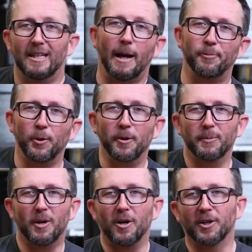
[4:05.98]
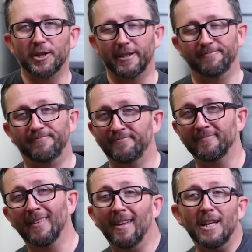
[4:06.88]
I'm throwing the ball good.
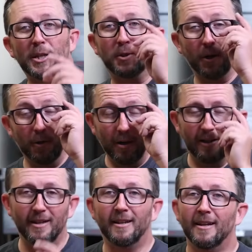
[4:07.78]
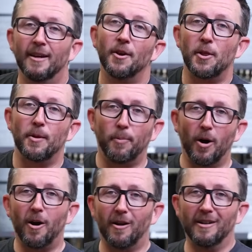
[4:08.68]
Two, the
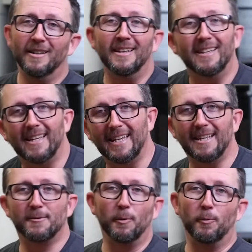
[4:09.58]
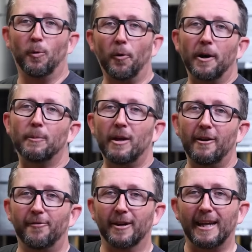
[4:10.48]
ball is rewarding
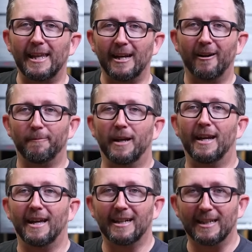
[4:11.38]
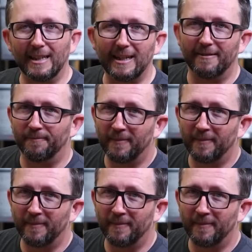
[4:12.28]
me for getting it off my hand clean.